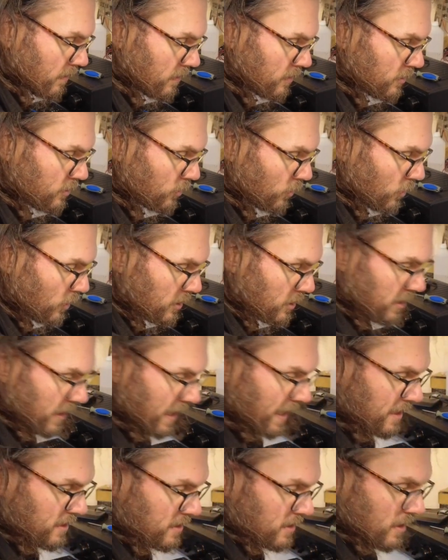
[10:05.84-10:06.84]
source
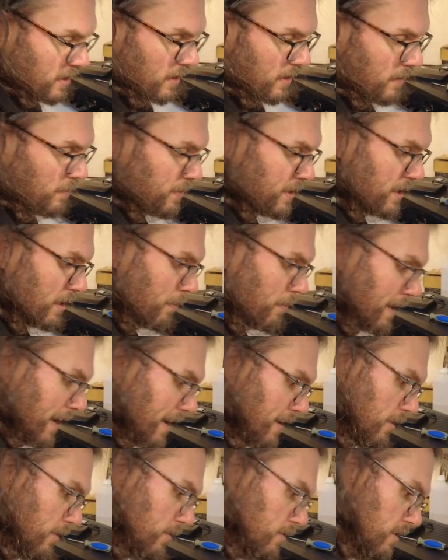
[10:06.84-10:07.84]
as the beat-up
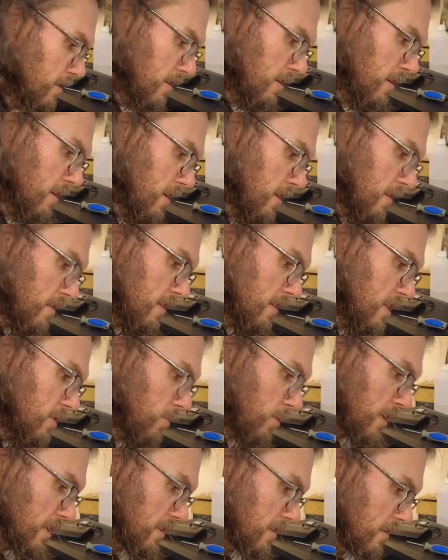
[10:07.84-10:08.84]
Lenkos. This
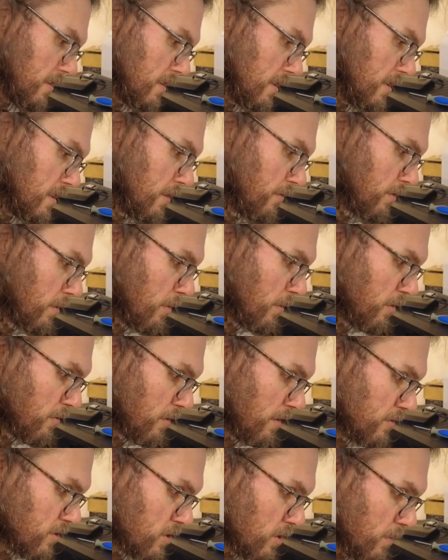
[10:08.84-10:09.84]
one isn't. This is from a
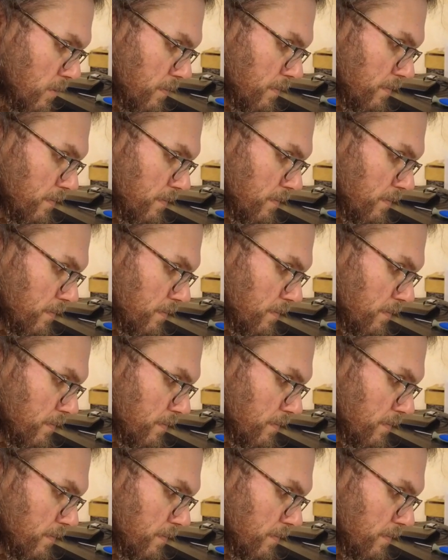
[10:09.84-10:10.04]
thrift shop.